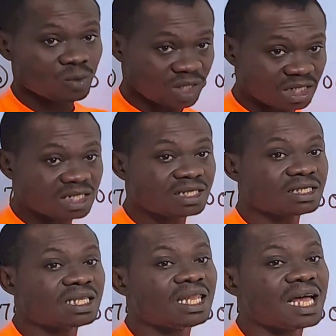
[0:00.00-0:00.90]
We did it
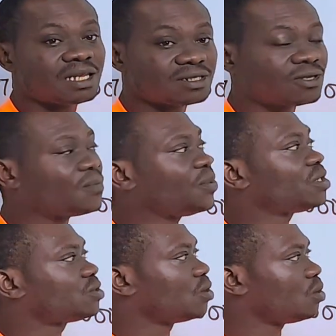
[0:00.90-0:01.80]
in the last topic.
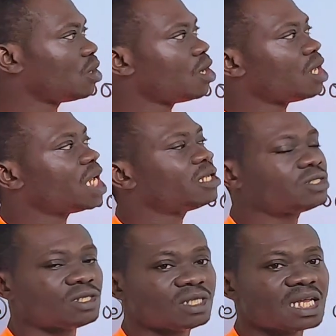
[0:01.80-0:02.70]
So
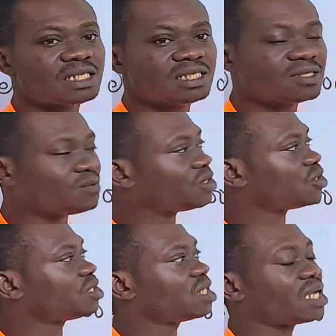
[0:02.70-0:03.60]
let this be
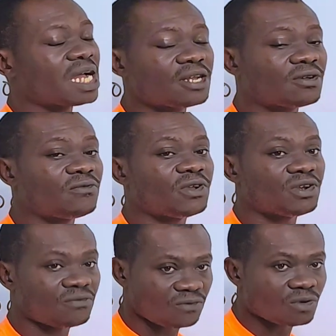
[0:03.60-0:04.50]
just a kind of a
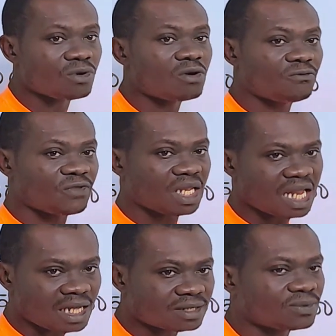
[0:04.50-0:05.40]
review of the
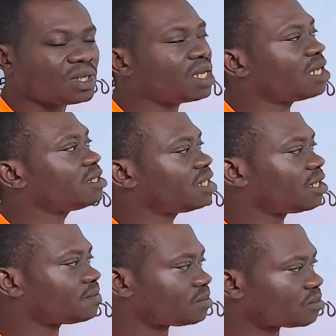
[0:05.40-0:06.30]
last week, and
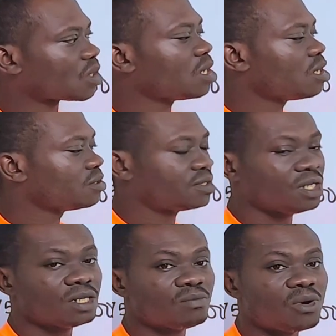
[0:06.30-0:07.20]
then
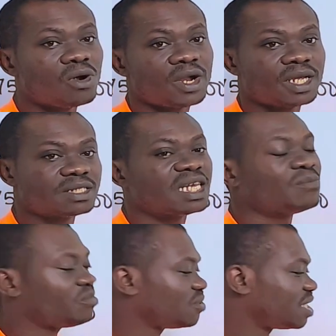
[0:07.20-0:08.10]
seeing more
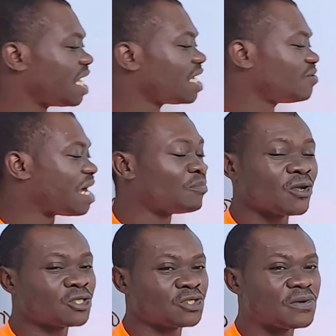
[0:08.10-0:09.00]
examples. Like, I'm
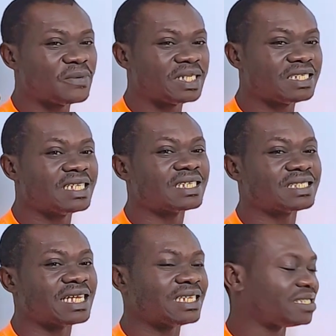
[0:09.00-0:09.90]
not sure we did
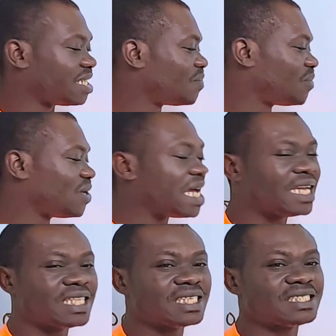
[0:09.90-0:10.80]
an example
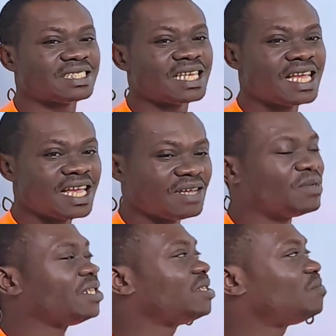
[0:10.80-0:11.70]
like this
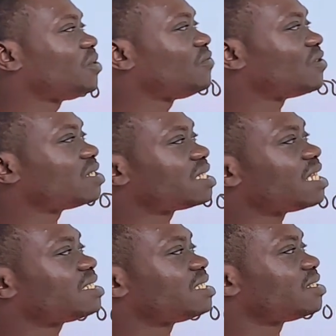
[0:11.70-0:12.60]
in the previous
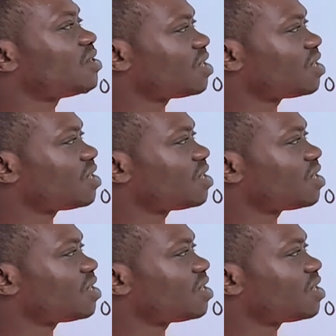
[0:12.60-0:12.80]
lesson.